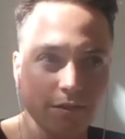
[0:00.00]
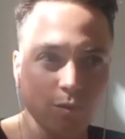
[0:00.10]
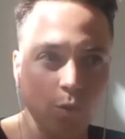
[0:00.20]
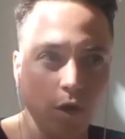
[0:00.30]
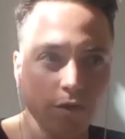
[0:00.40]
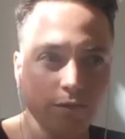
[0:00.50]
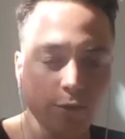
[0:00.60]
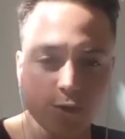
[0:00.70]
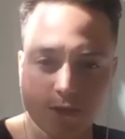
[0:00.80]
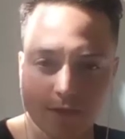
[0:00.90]
one
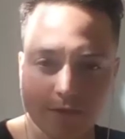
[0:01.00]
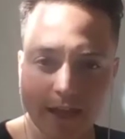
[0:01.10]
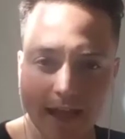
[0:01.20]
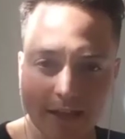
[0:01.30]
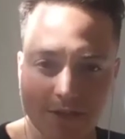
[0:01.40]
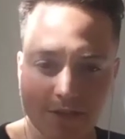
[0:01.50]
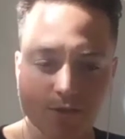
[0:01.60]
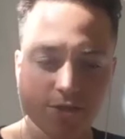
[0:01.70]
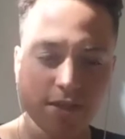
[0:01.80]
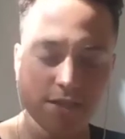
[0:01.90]
version of the answer
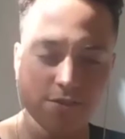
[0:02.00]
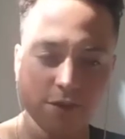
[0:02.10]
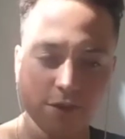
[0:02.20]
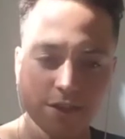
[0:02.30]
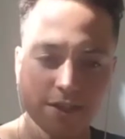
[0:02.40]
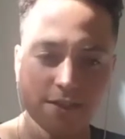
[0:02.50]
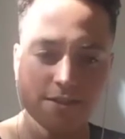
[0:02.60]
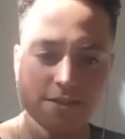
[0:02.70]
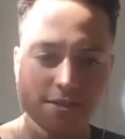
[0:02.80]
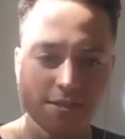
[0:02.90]
stays very
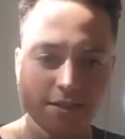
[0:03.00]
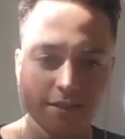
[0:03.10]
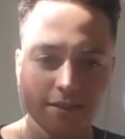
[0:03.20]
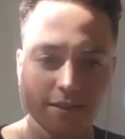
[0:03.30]
consistent.